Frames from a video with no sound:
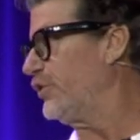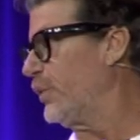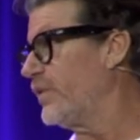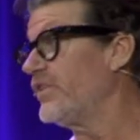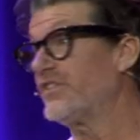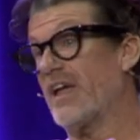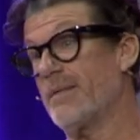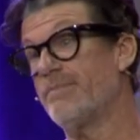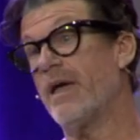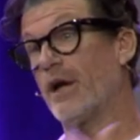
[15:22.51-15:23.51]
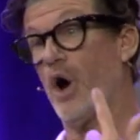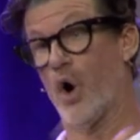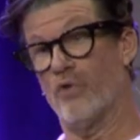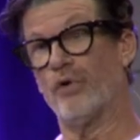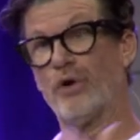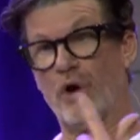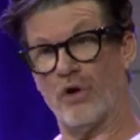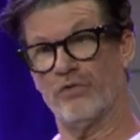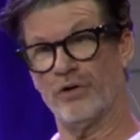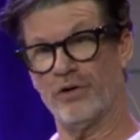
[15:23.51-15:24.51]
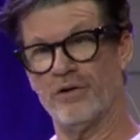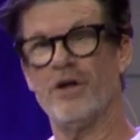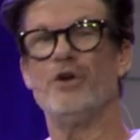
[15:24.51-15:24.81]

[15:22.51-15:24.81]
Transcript: doing the same thing over and over,